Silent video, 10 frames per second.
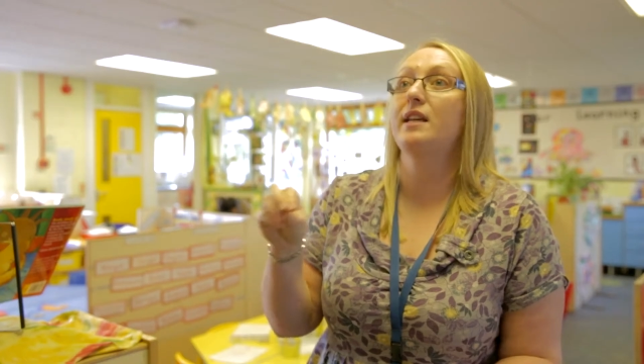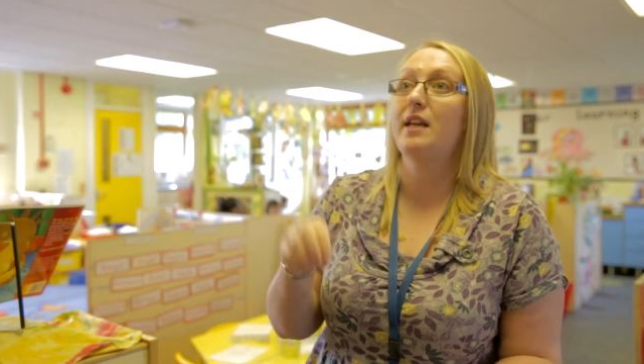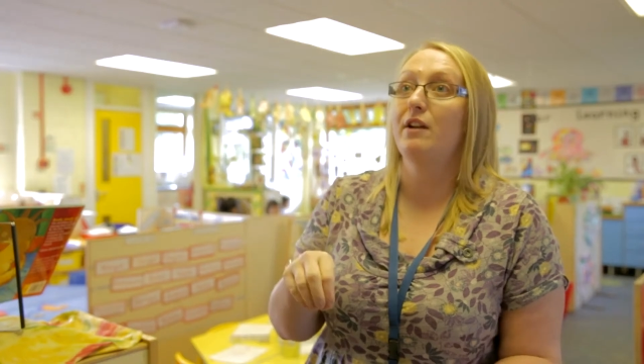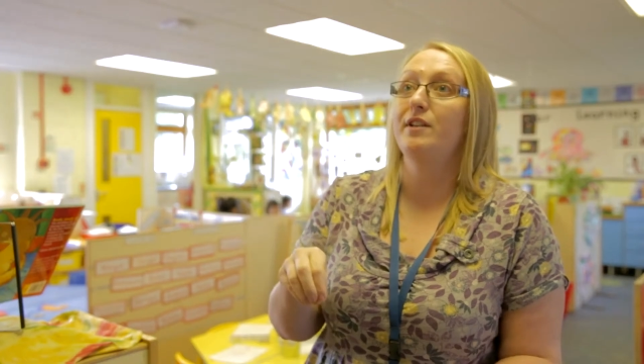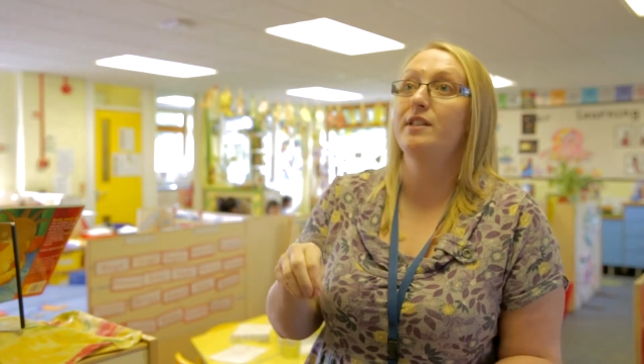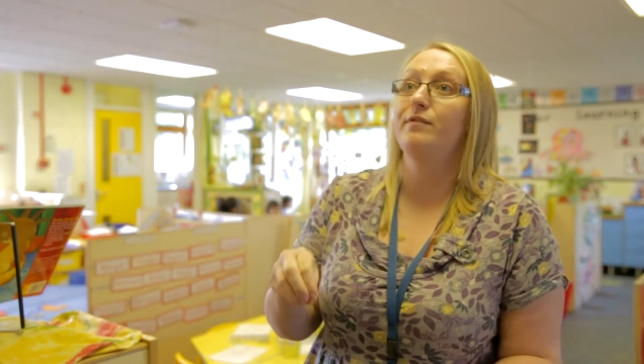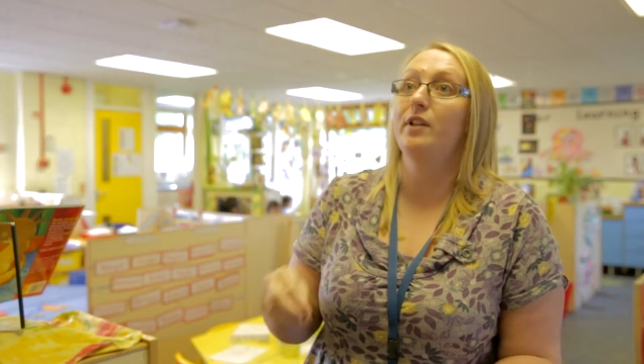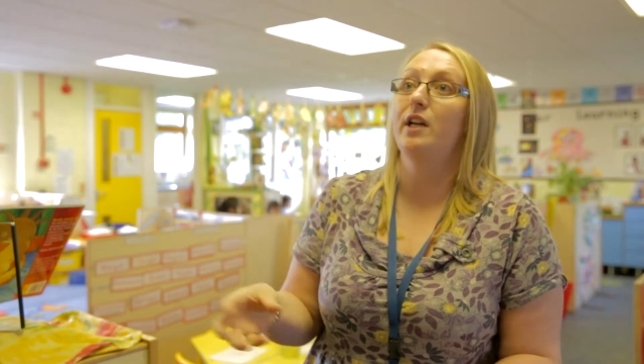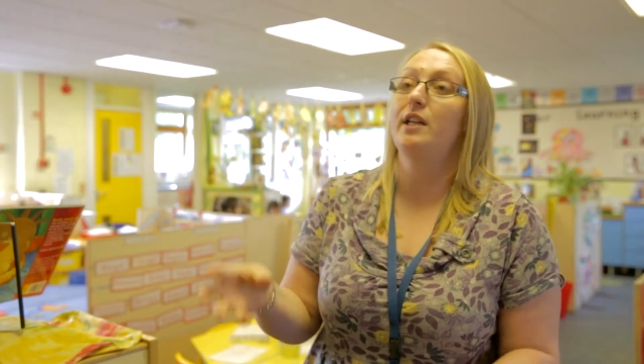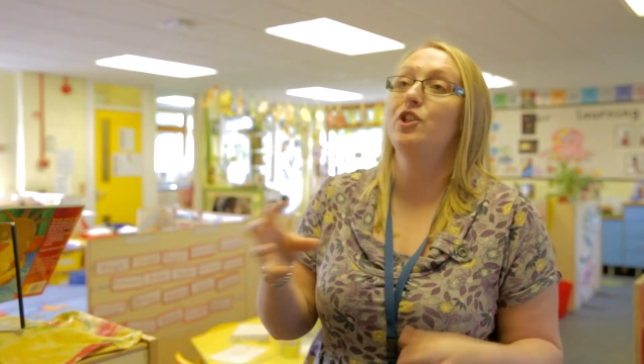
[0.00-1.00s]
and areas of
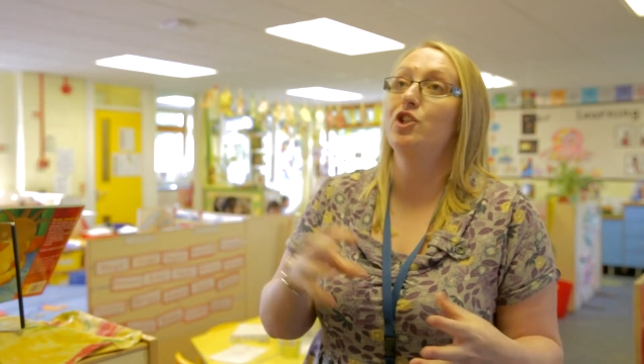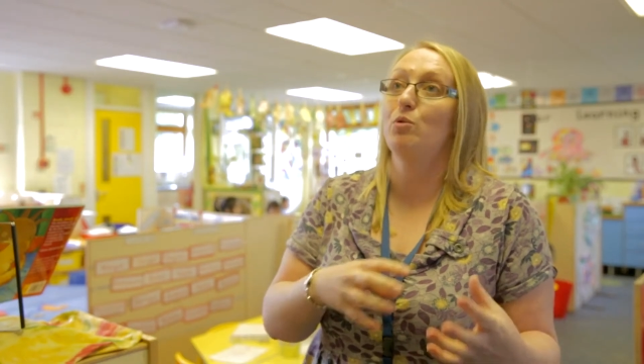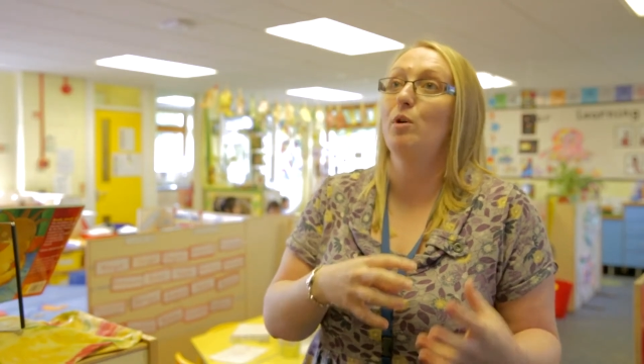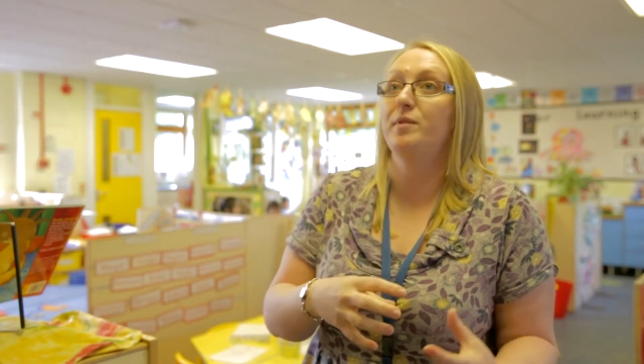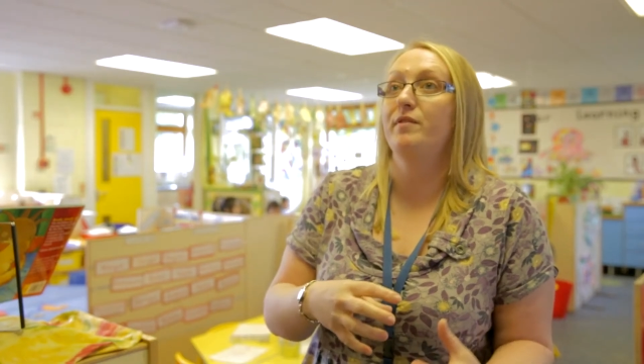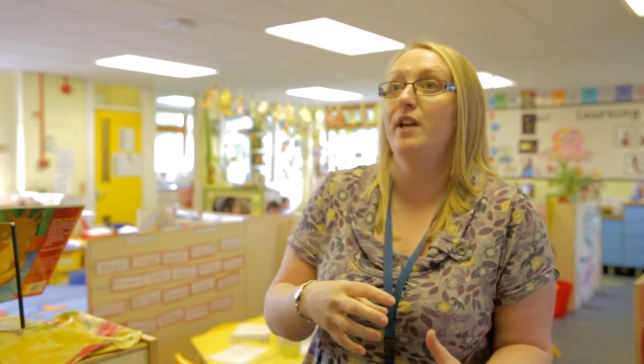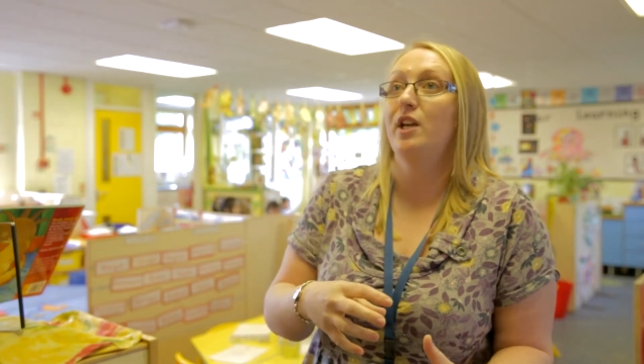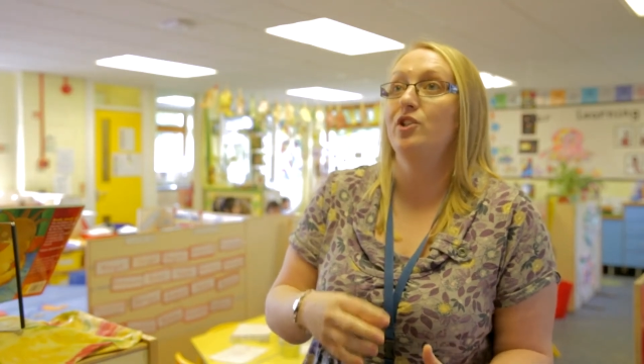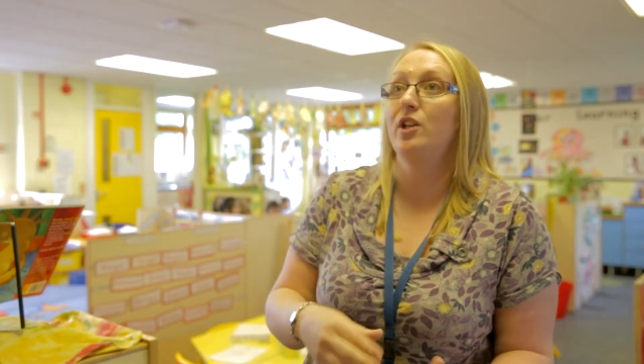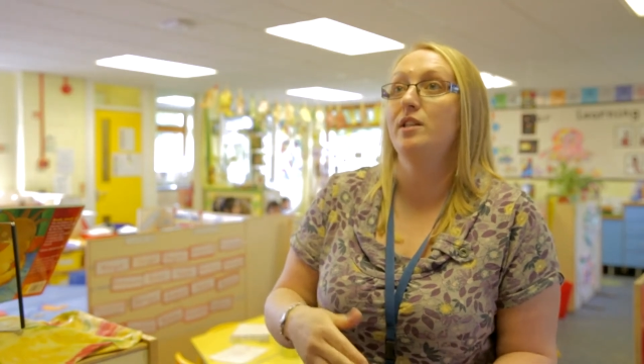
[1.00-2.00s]
learning to
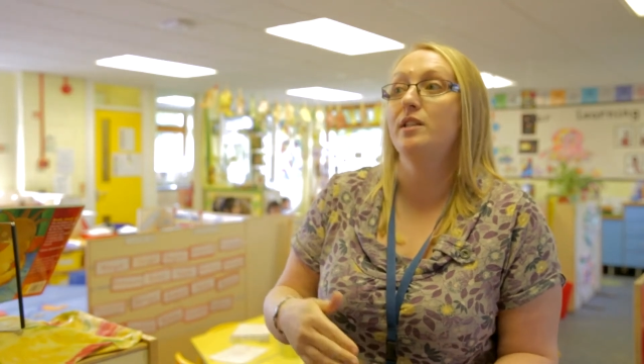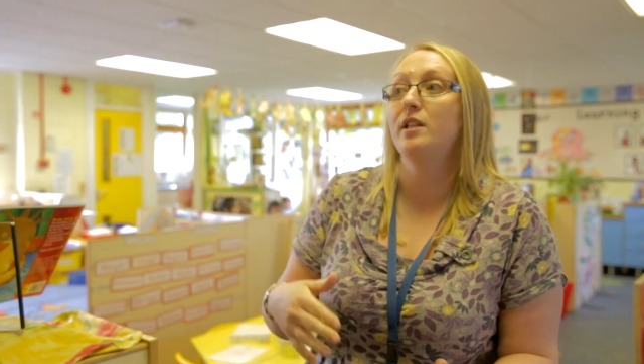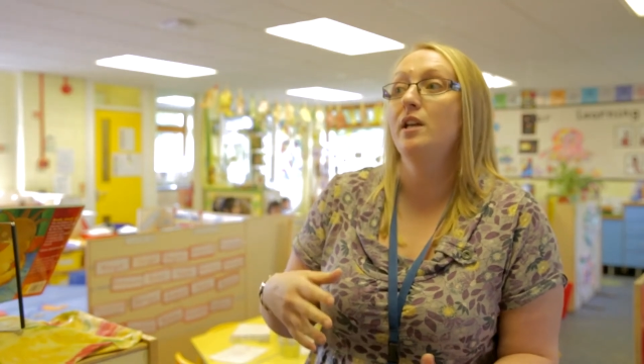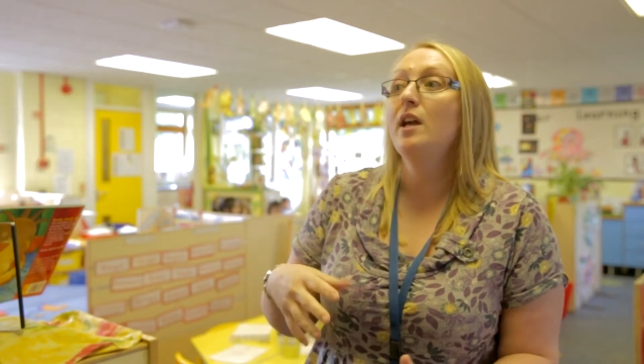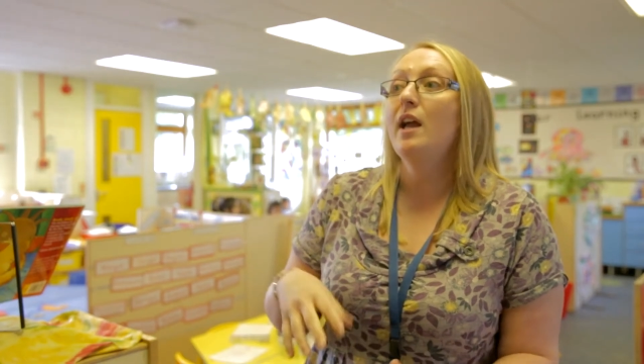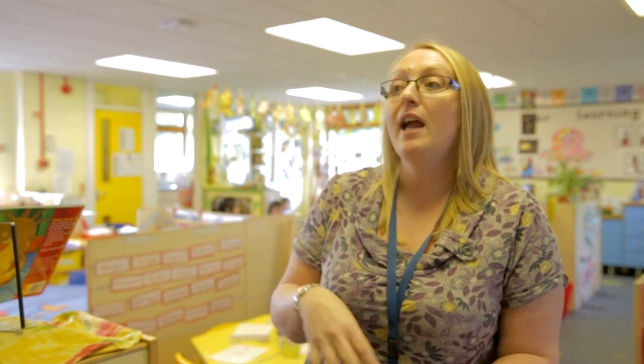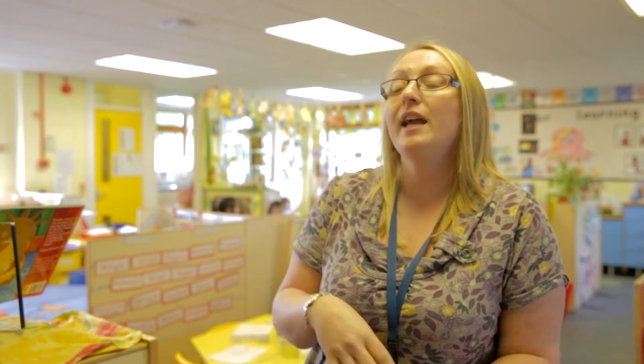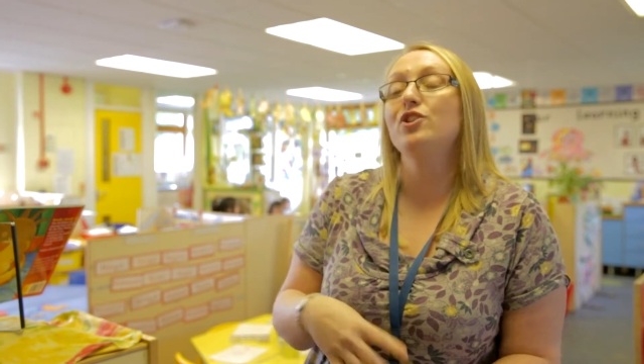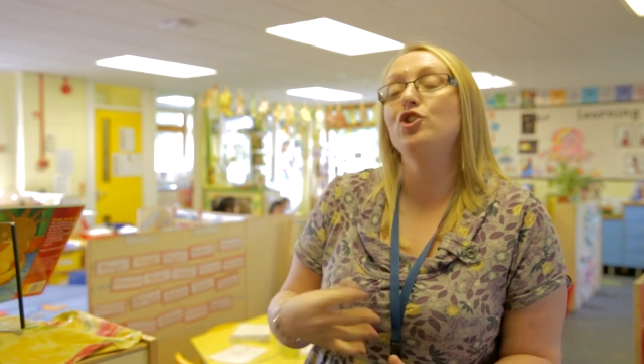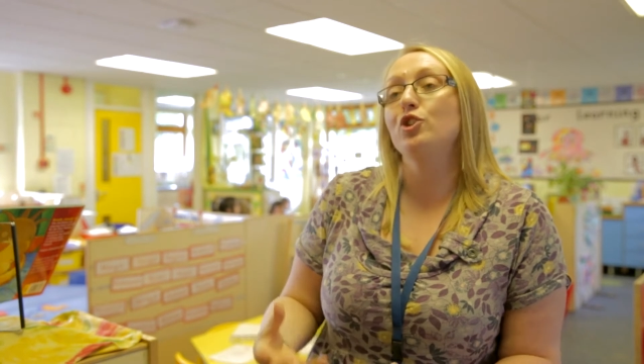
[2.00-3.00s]
observations, and
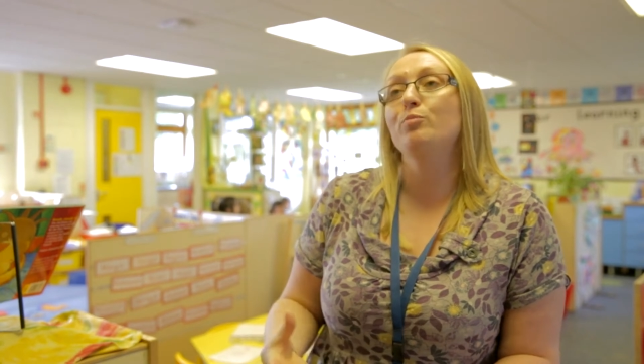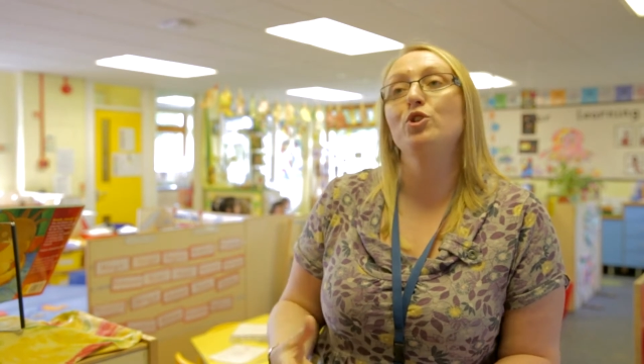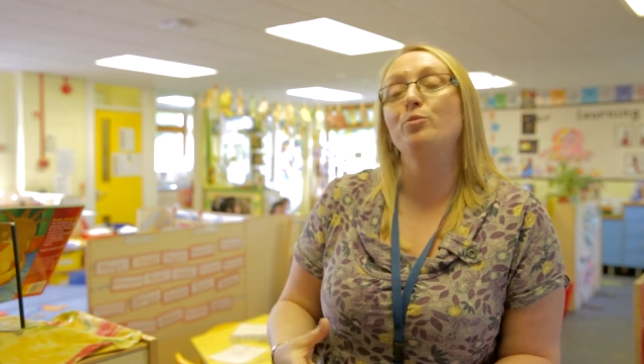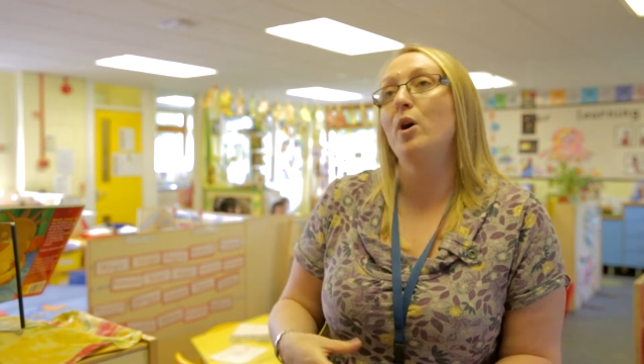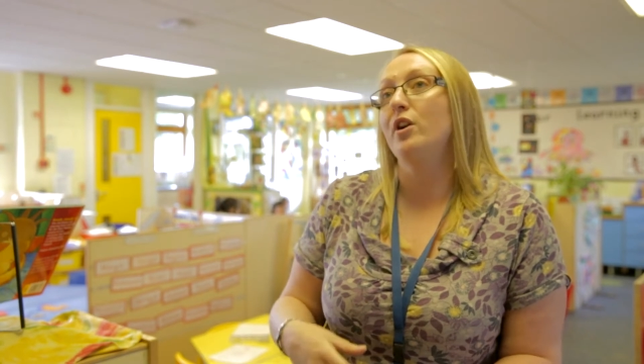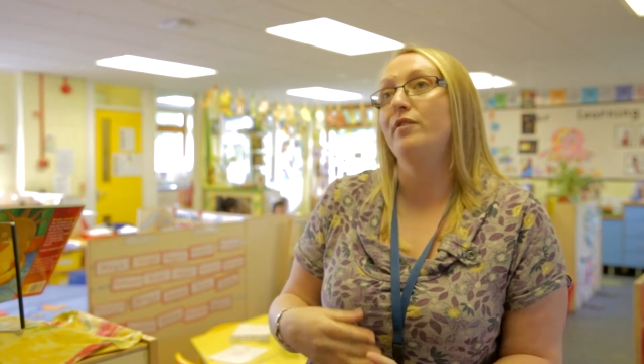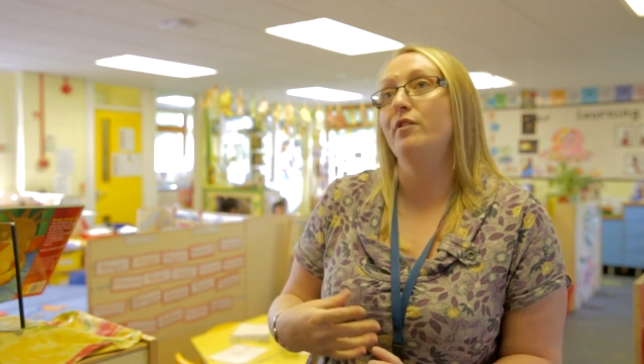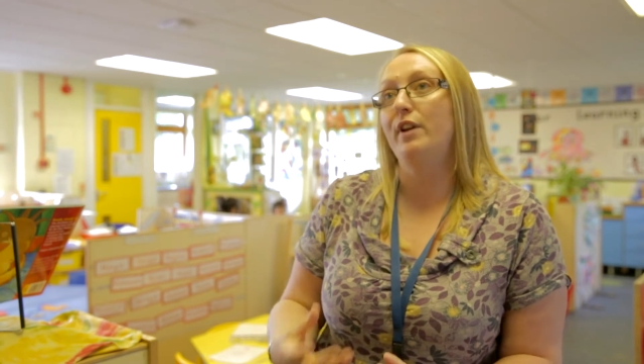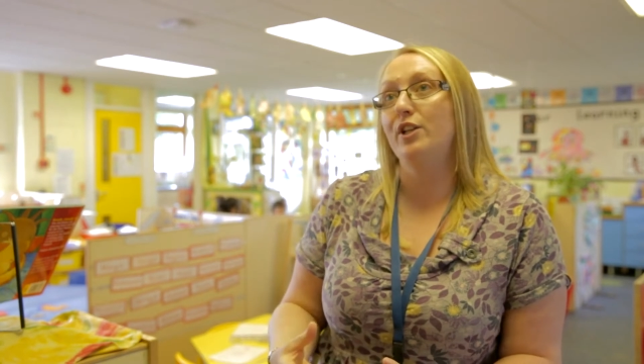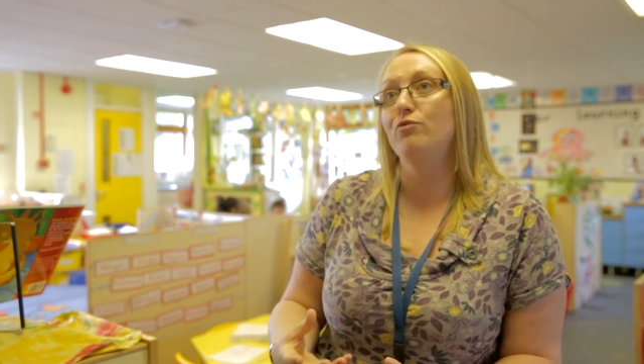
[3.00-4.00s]
it's just much more of
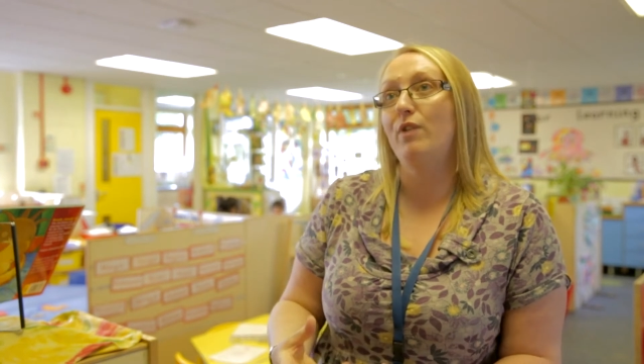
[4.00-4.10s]
a rich